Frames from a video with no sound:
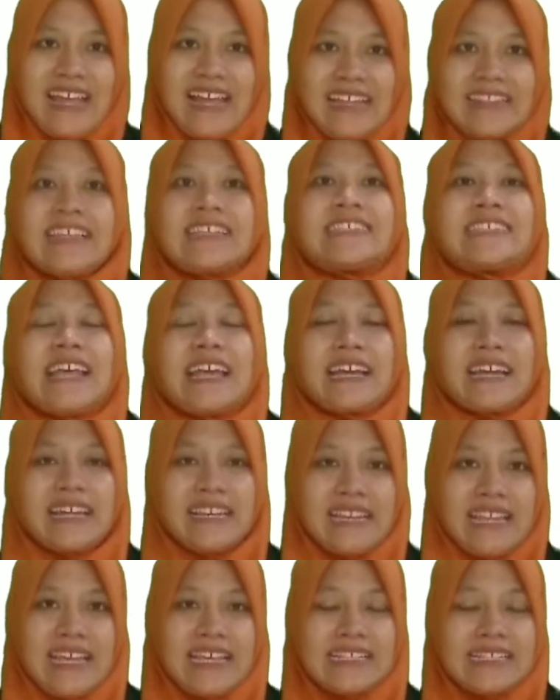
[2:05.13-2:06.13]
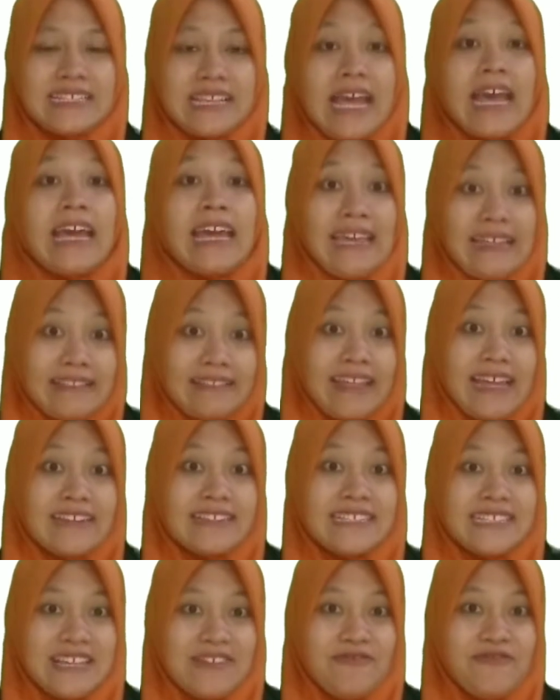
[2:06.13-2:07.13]
The second is
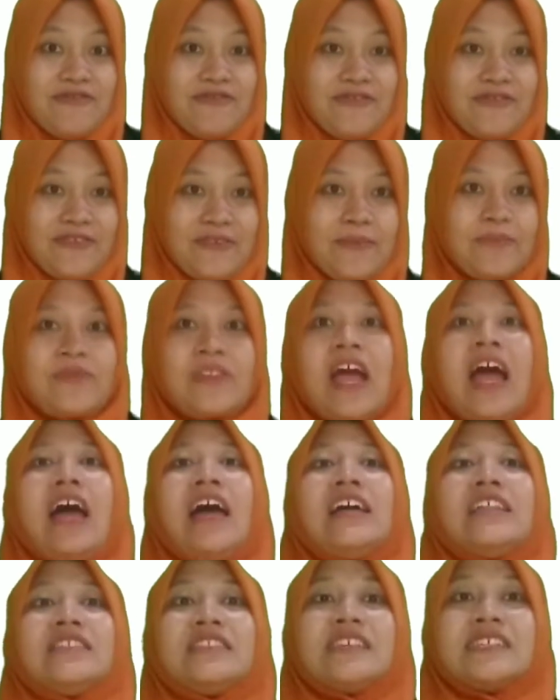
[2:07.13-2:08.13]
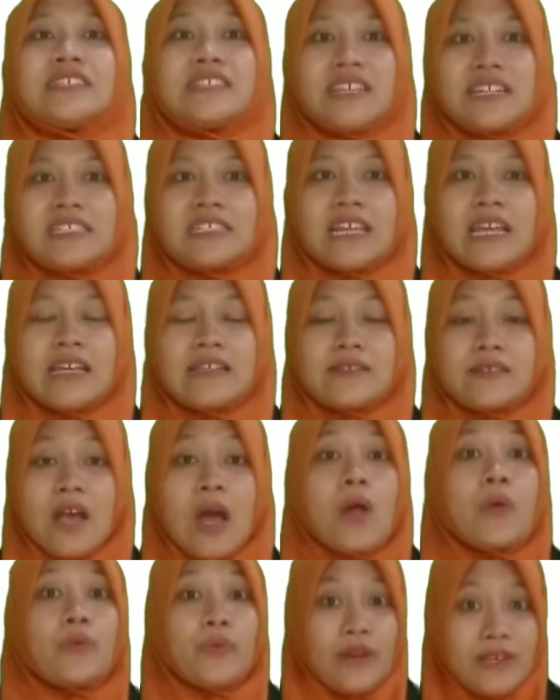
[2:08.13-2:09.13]
intensive. The third is
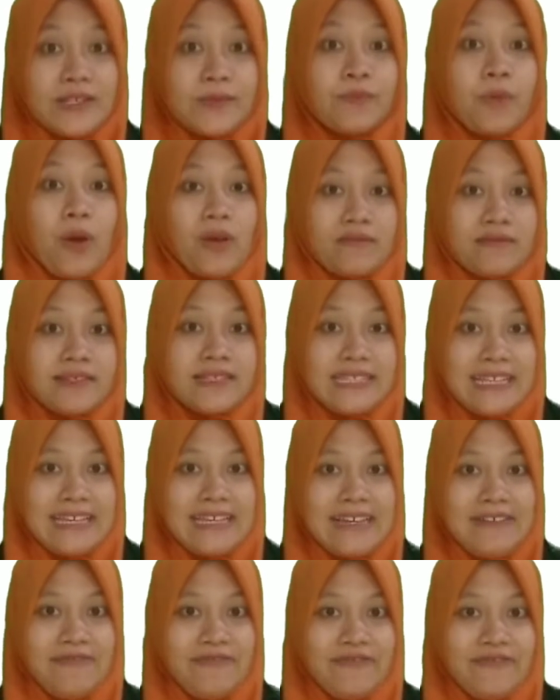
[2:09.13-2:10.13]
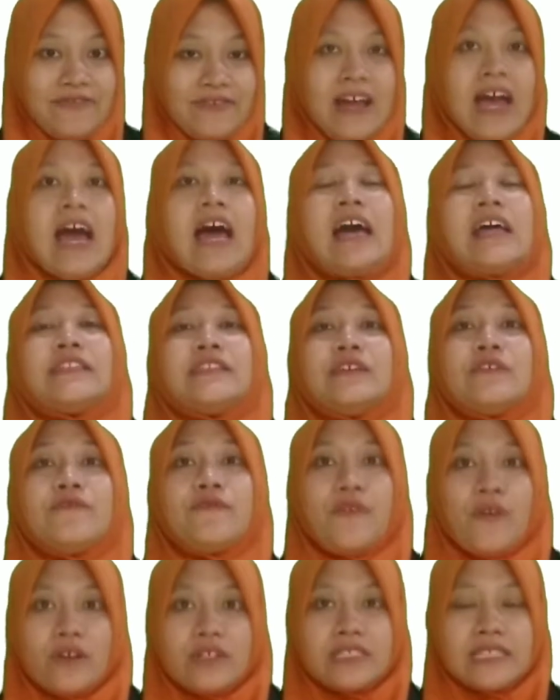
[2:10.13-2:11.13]
responsive. The
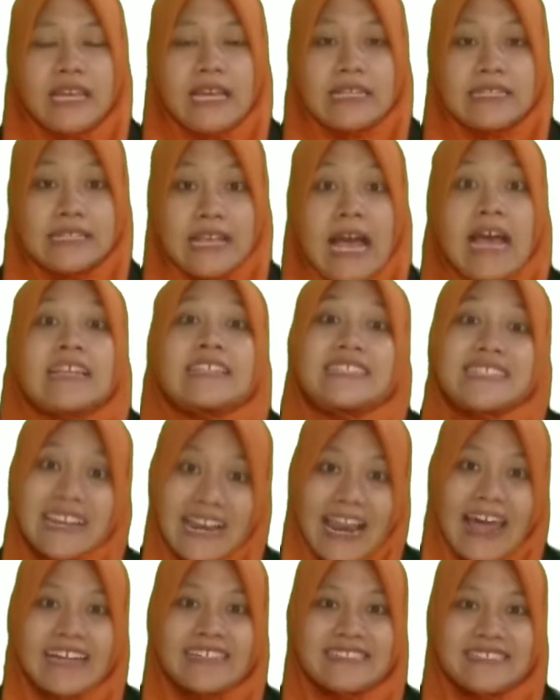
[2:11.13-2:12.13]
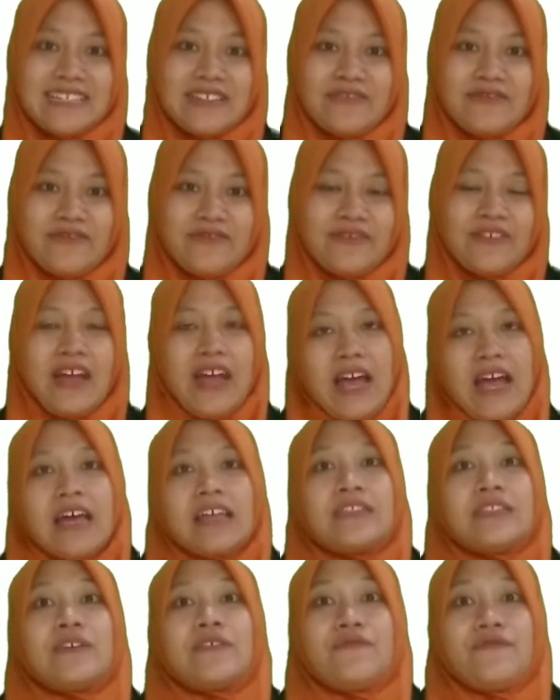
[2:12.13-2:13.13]
fourth is selective.
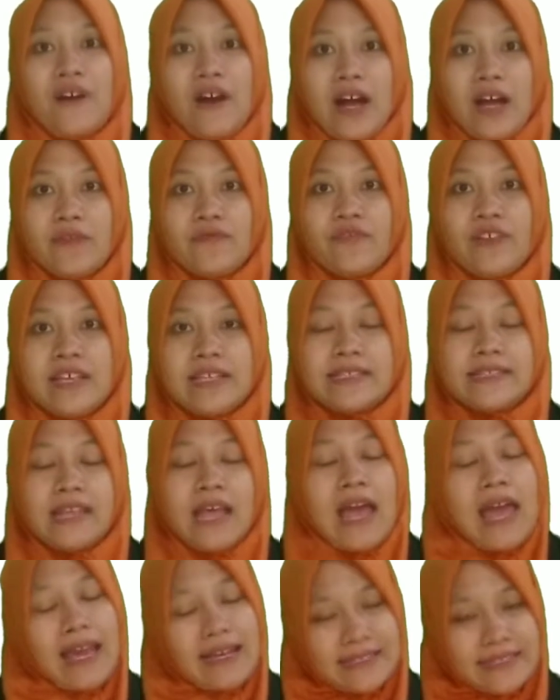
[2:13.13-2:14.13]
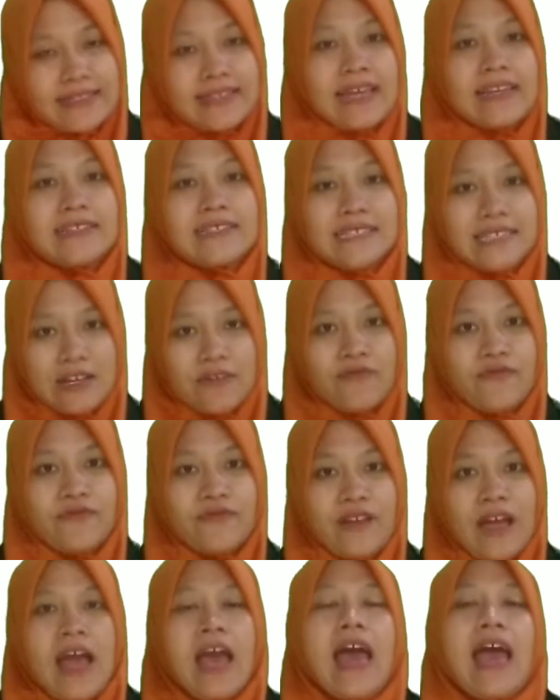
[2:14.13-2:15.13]
The fifth is extensive.
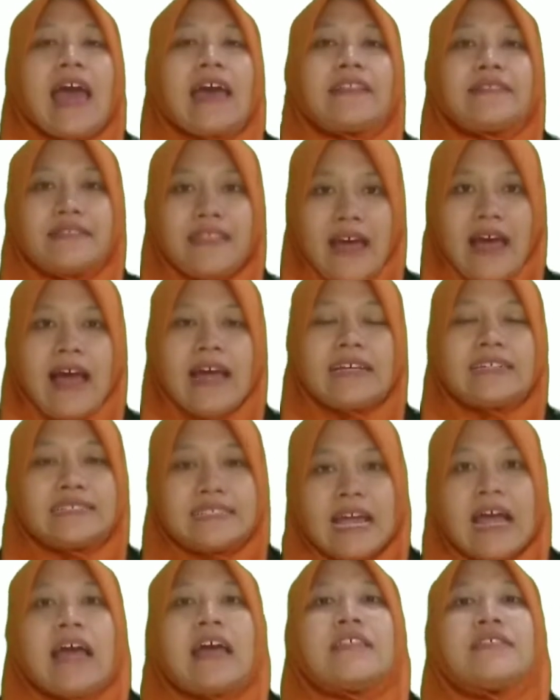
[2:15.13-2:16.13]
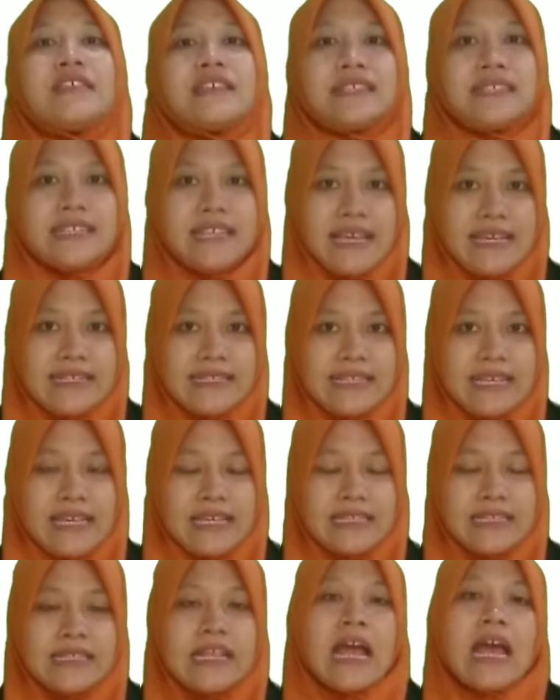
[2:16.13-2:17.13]
And then the sixth
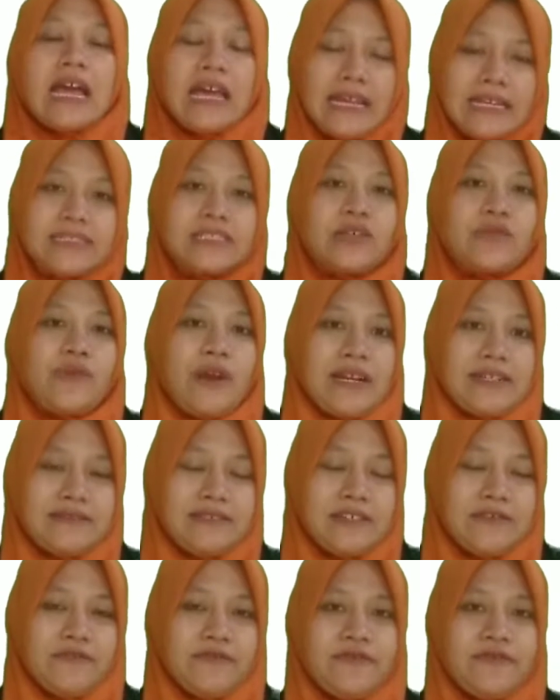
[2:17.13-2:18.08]
is interactive.